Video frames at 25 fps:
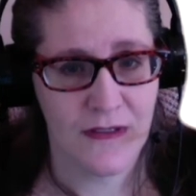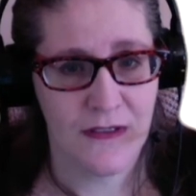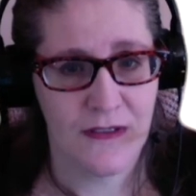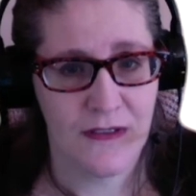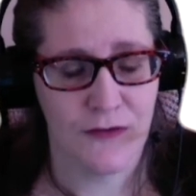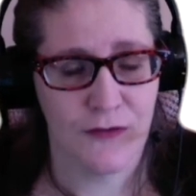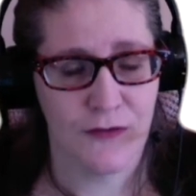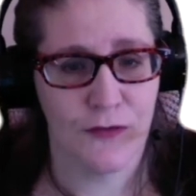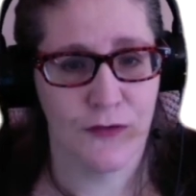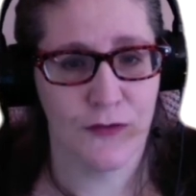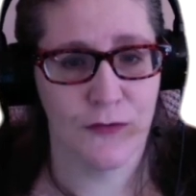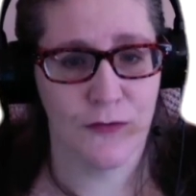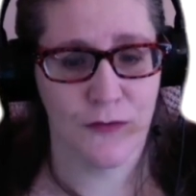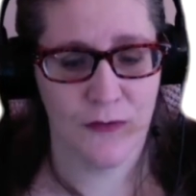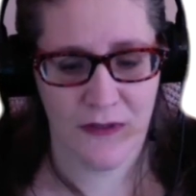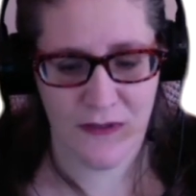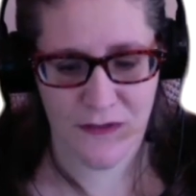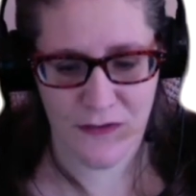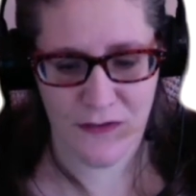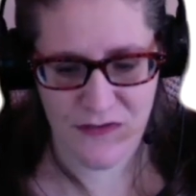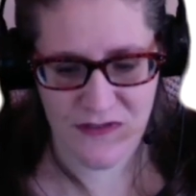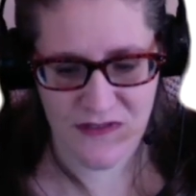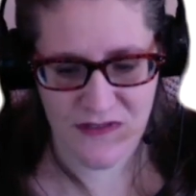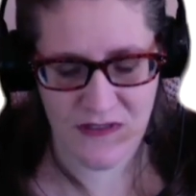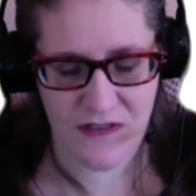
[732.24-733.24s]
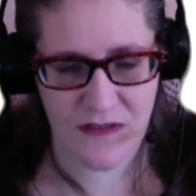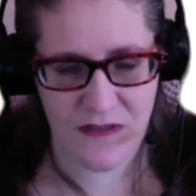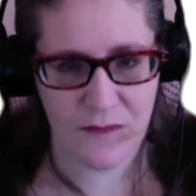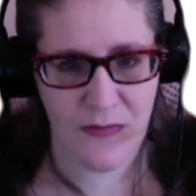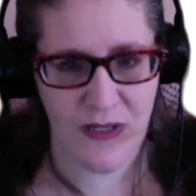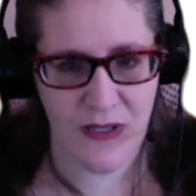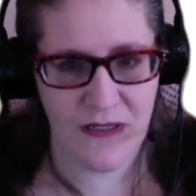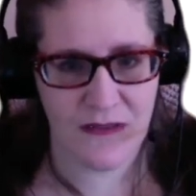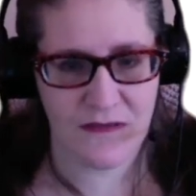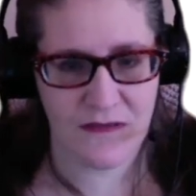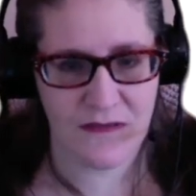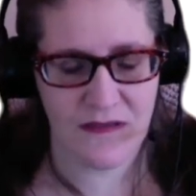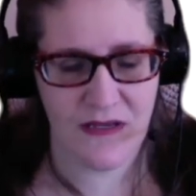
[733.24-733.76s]
you, and you sit in
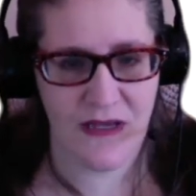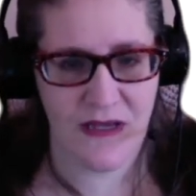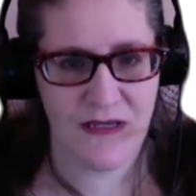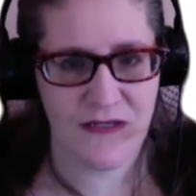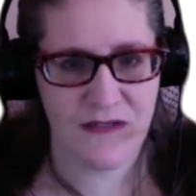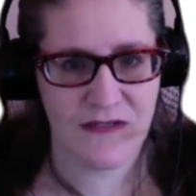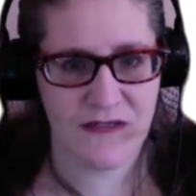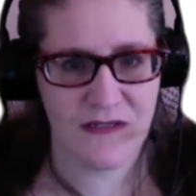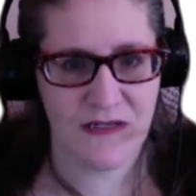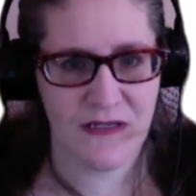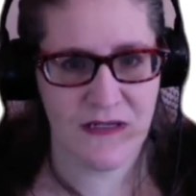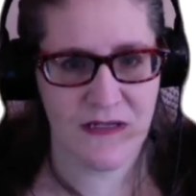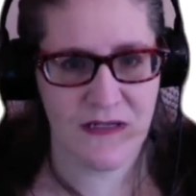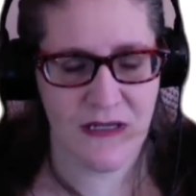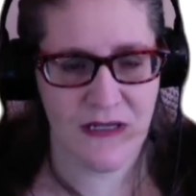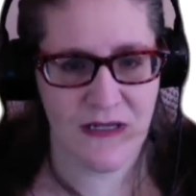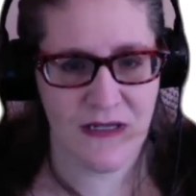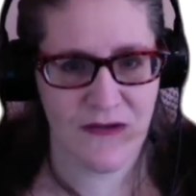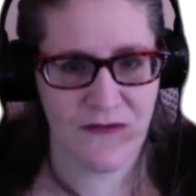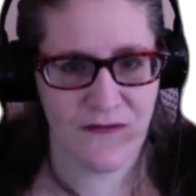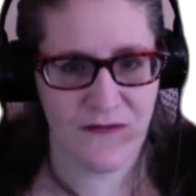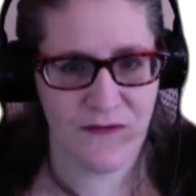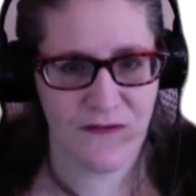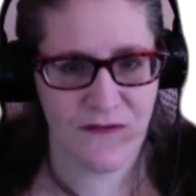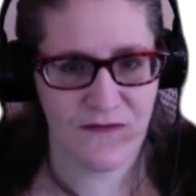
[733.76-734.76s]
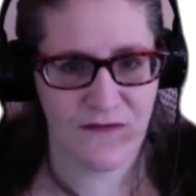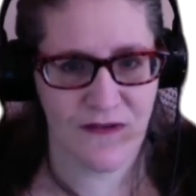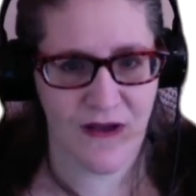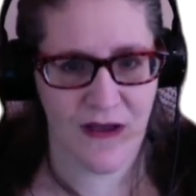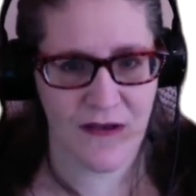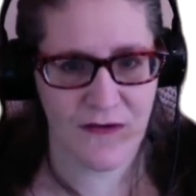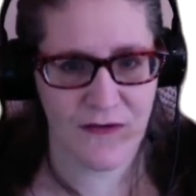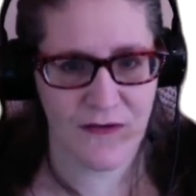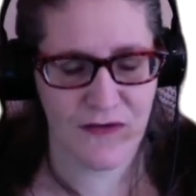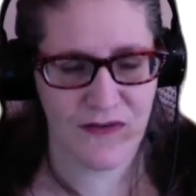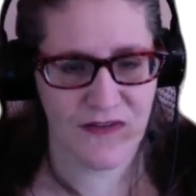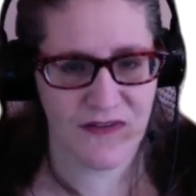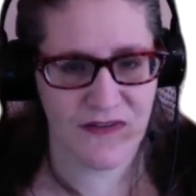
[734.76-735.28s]
meditation, and if you find
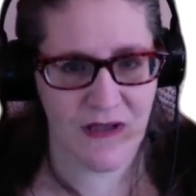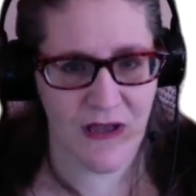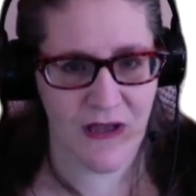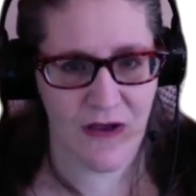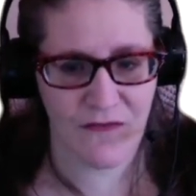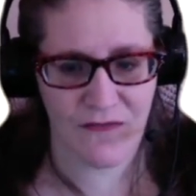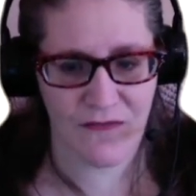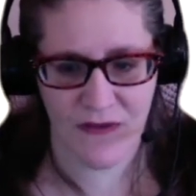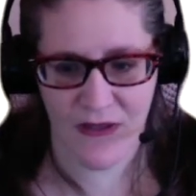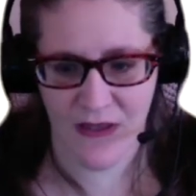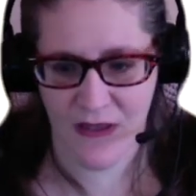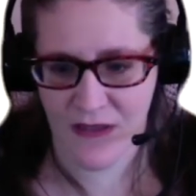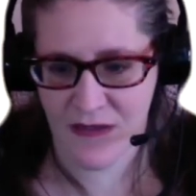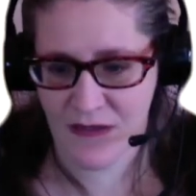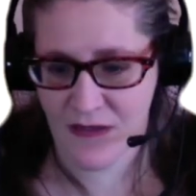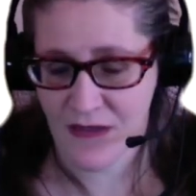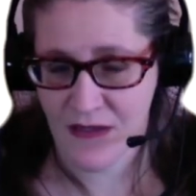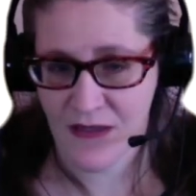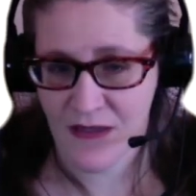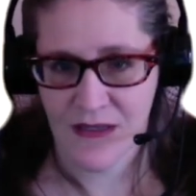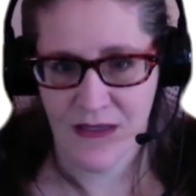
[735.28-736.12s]
yourself, and